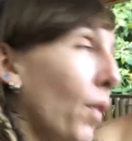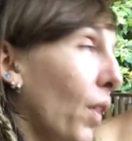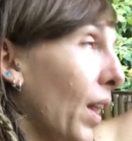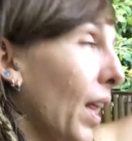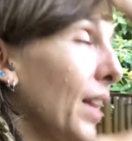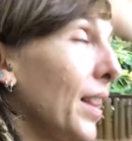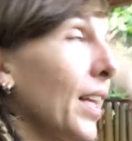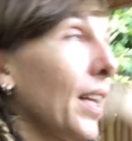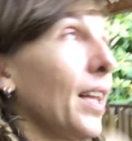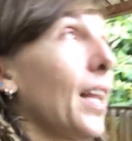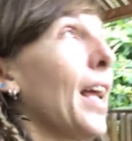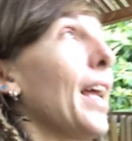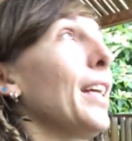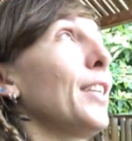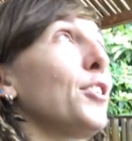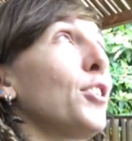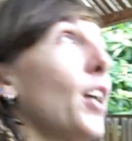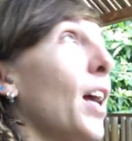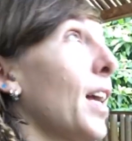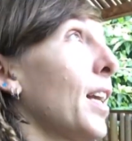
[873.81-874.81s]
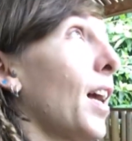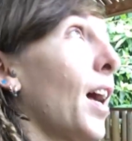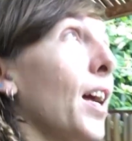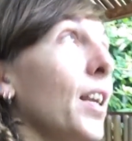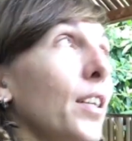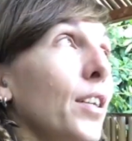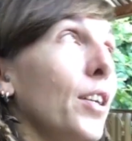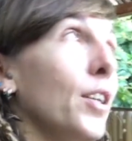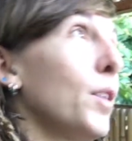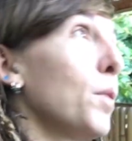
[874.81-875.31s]
let the light shine,
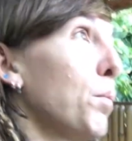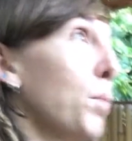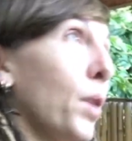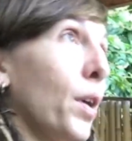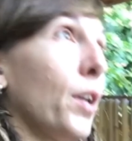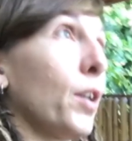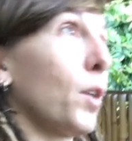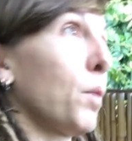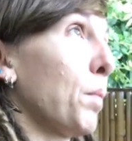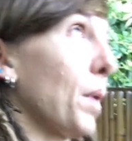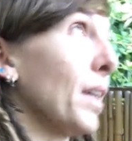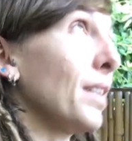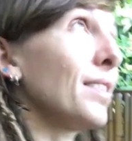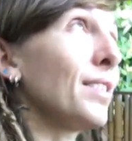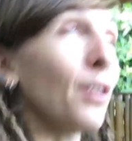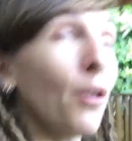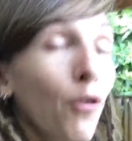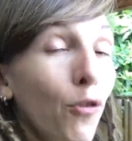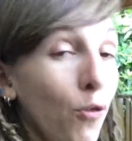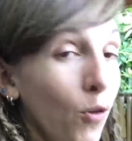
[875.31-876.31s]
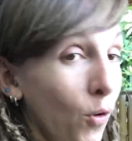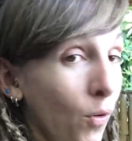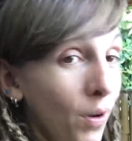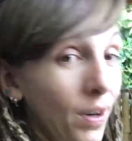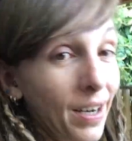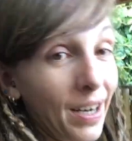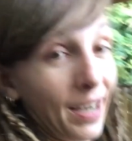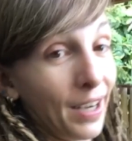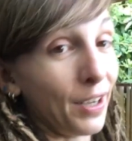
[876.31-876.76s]
on you. Put your best self forward,